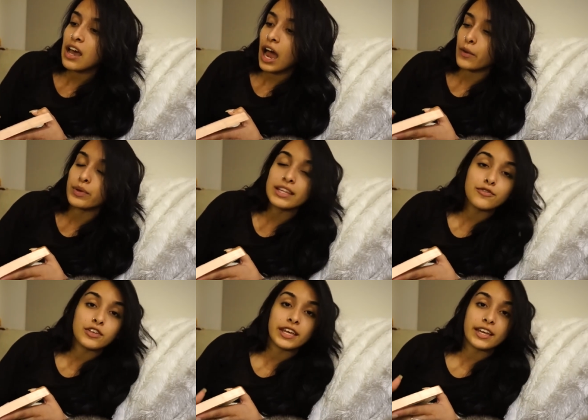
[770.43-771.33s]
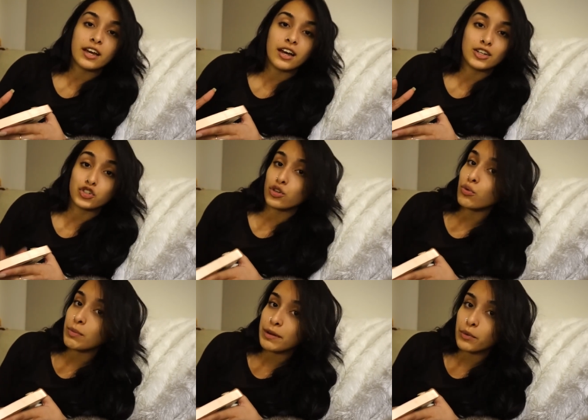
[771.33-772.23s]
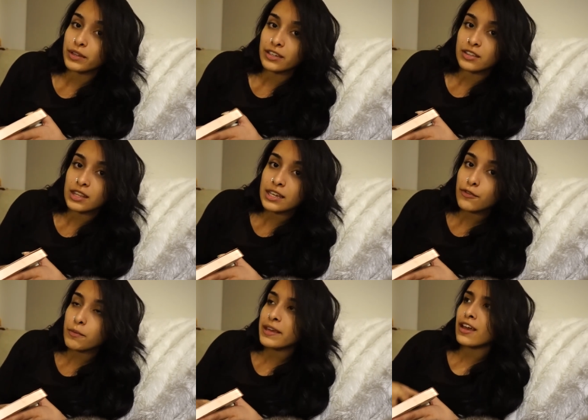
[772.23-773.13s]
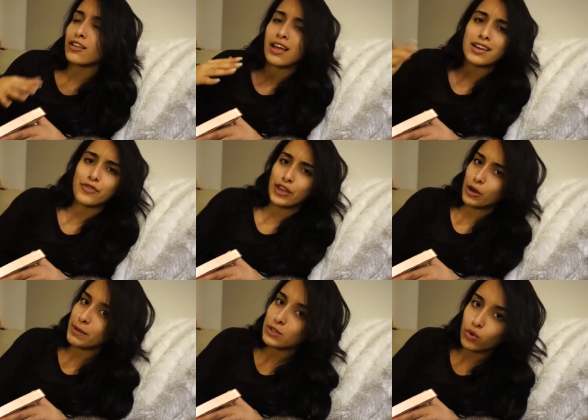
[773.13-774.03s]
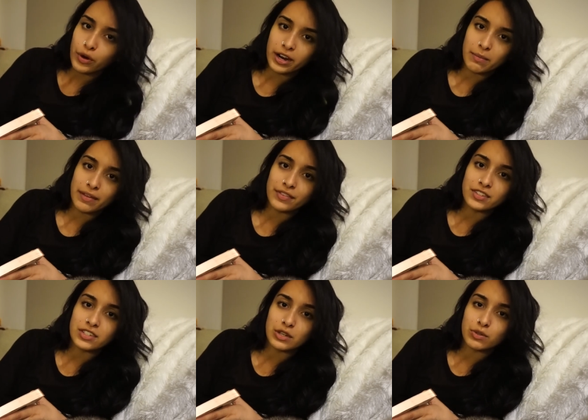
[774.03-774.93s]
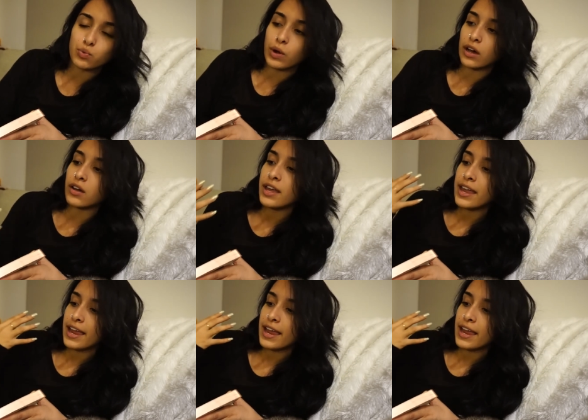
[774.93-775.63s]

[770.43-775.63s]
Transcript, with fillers: I really feel like a journal would be a really good thing for me a lot of therapists will recommend this to you as well.